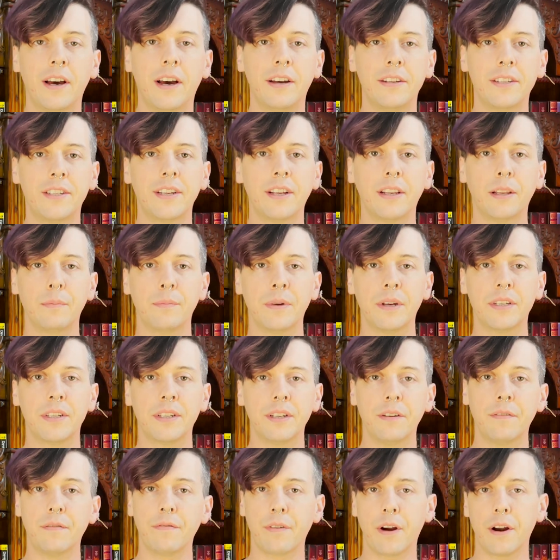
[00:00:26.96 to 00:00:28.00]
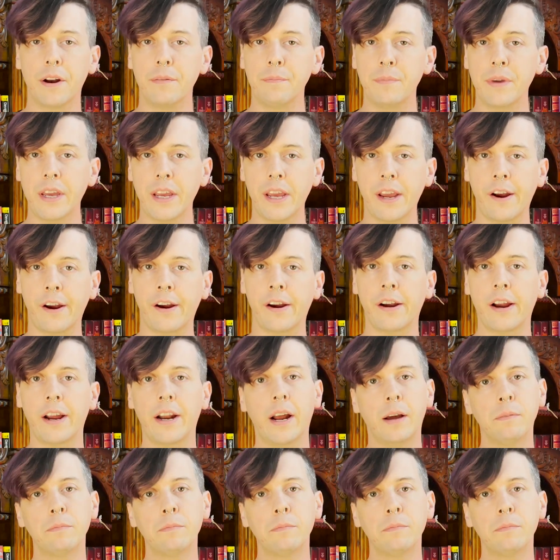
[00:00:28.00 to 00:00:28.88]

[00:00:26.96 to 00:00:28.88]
syllabus in front of me here, and